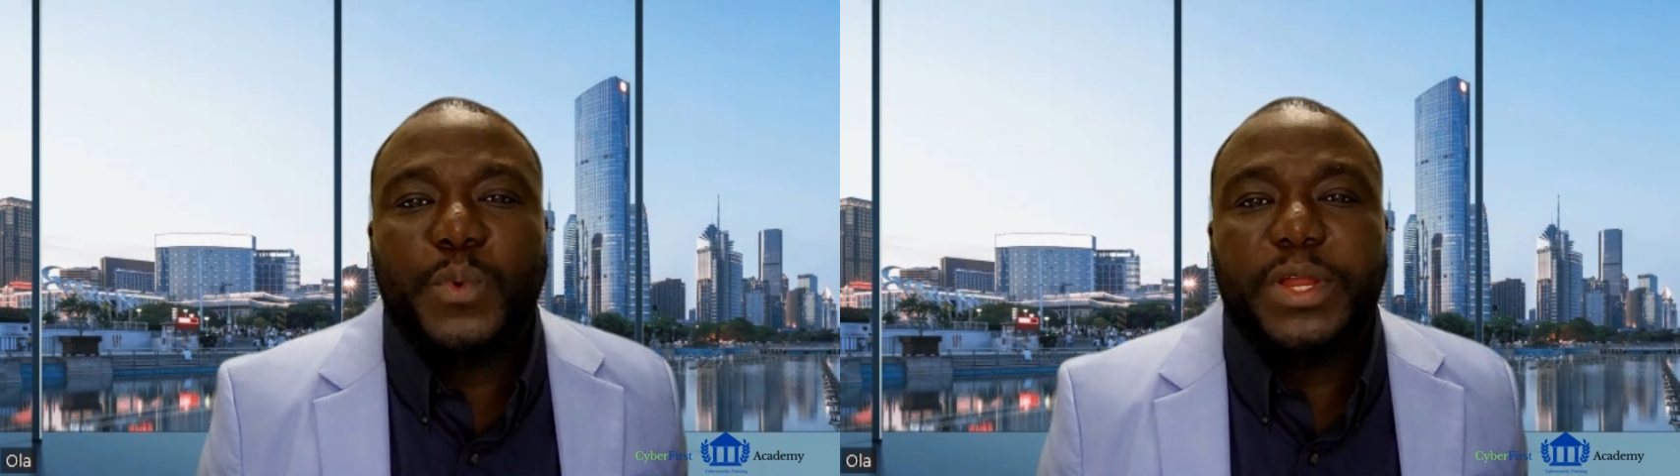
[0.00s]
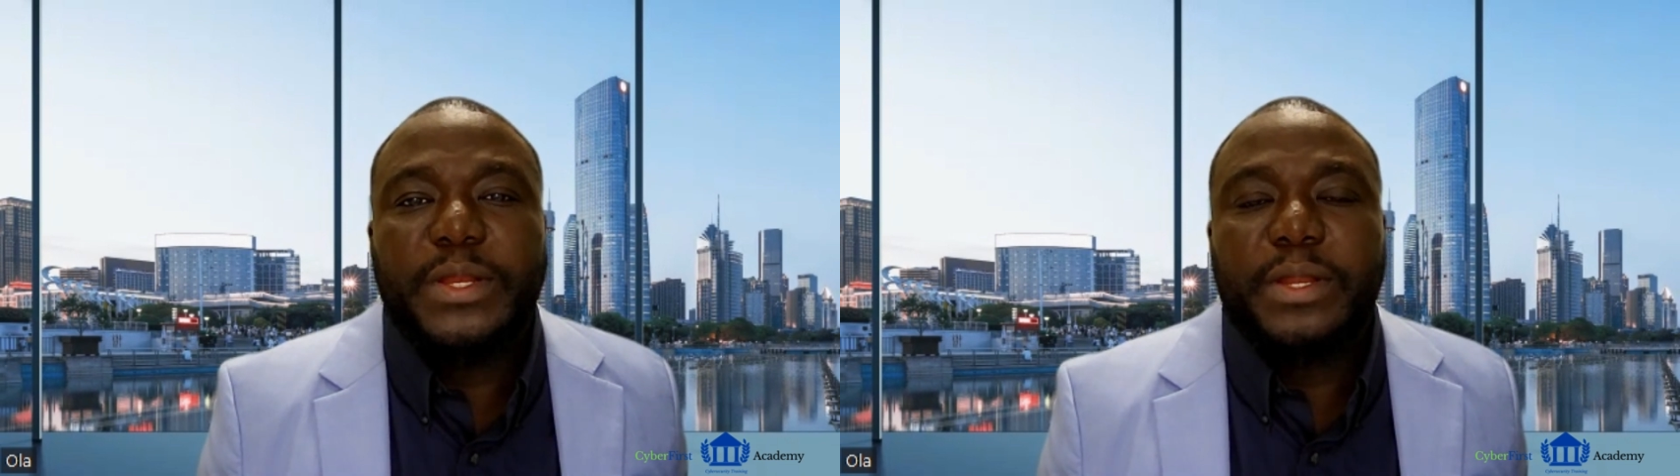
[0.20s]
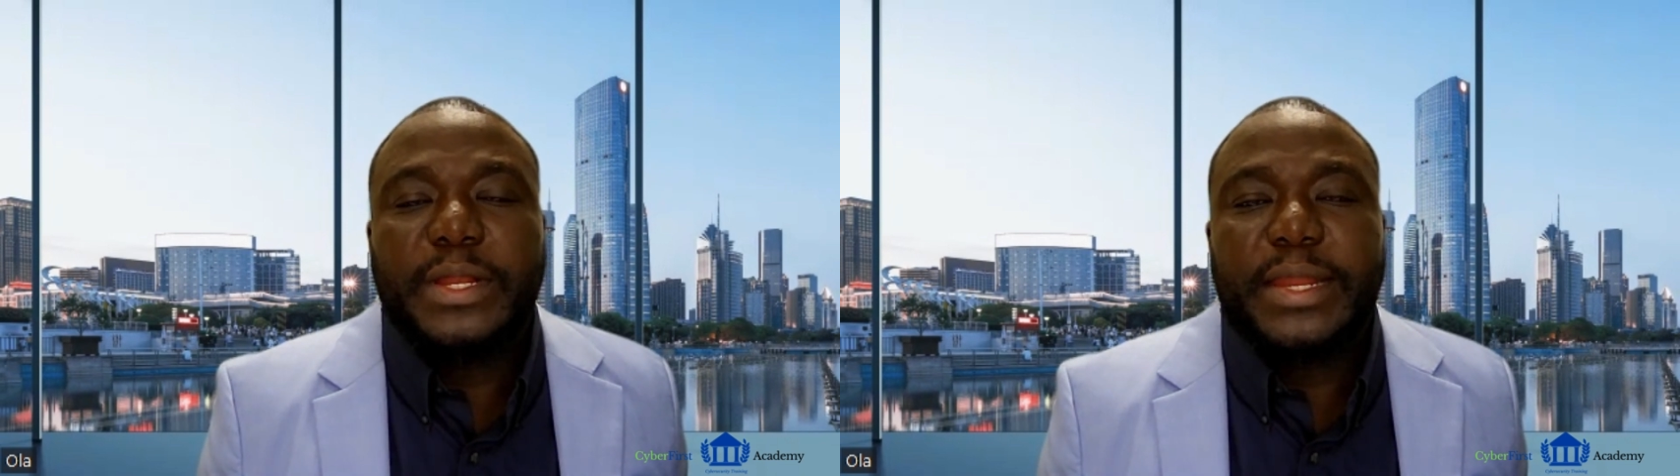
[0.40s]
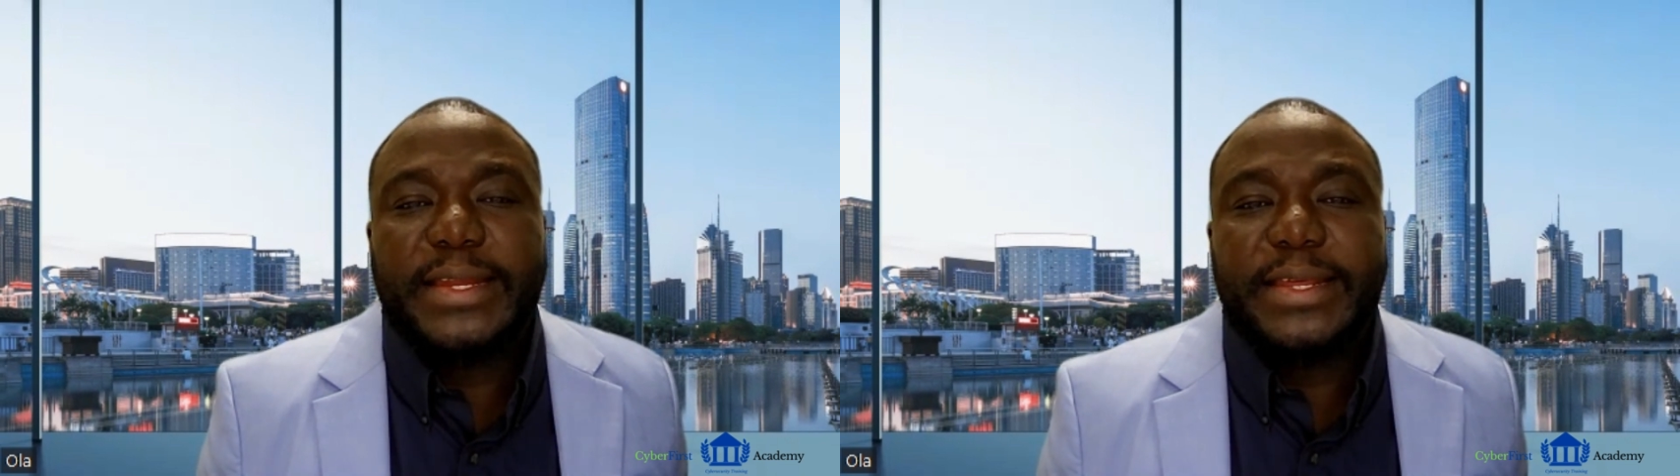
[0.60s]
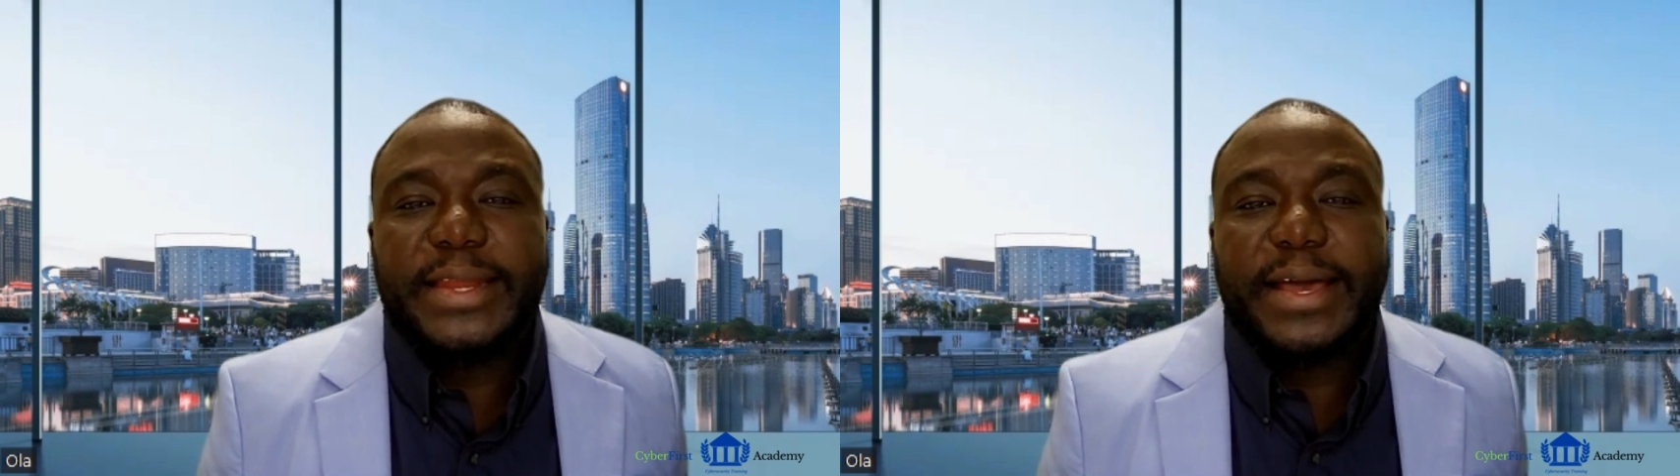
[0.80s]

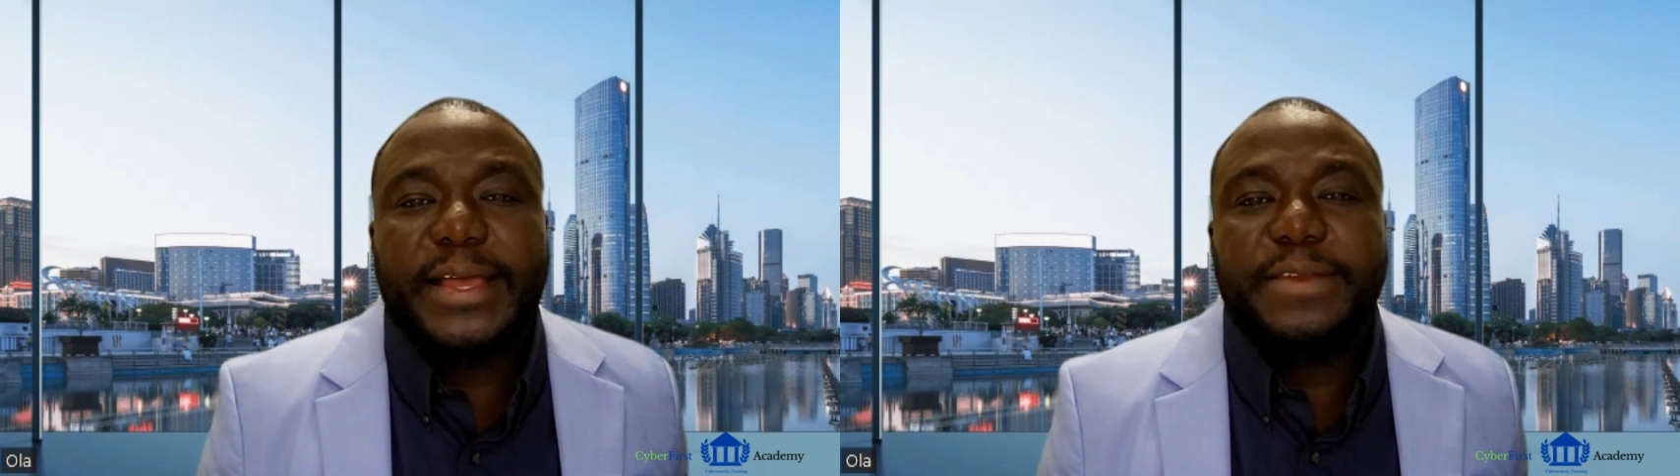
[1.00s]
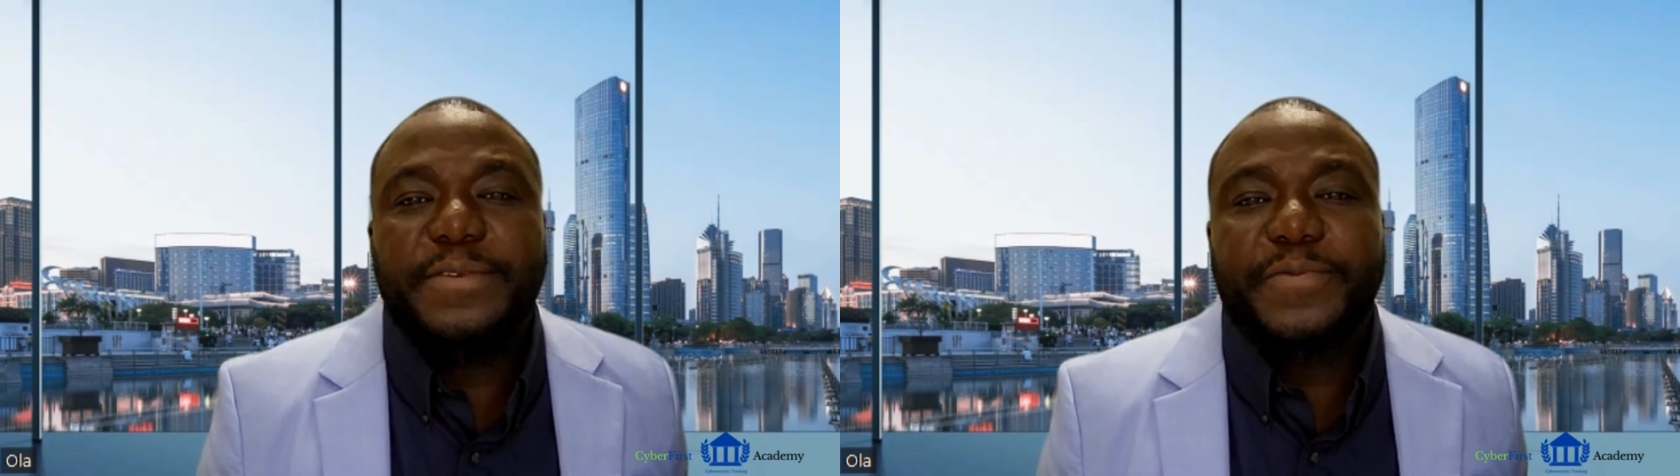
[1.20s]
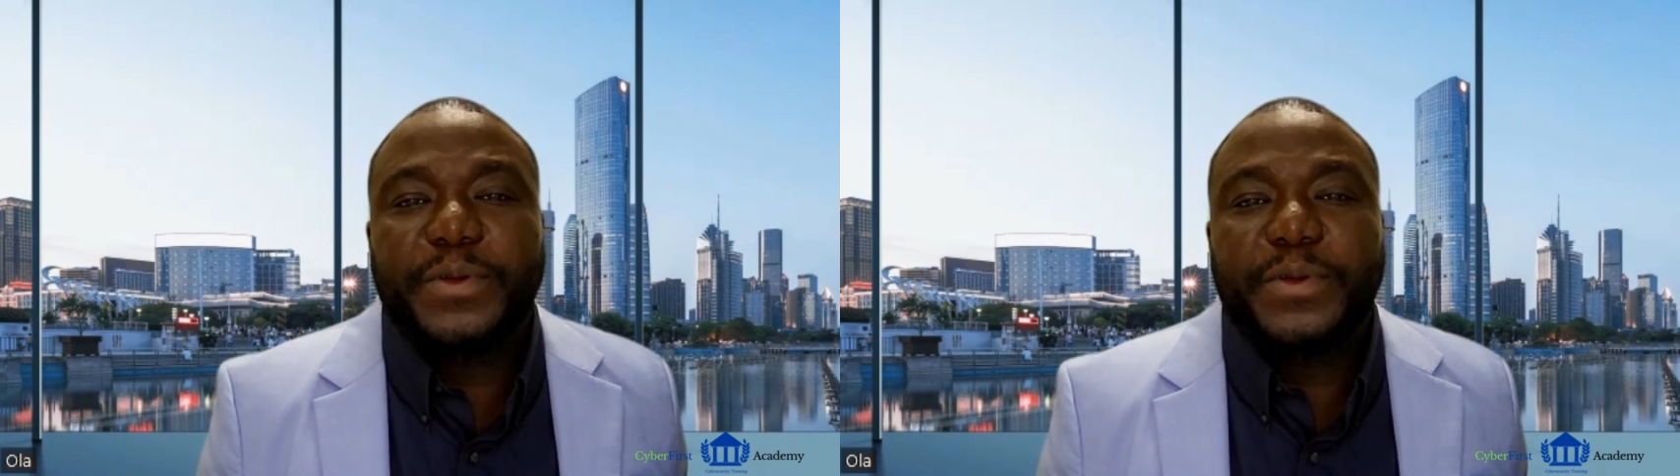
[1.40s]
199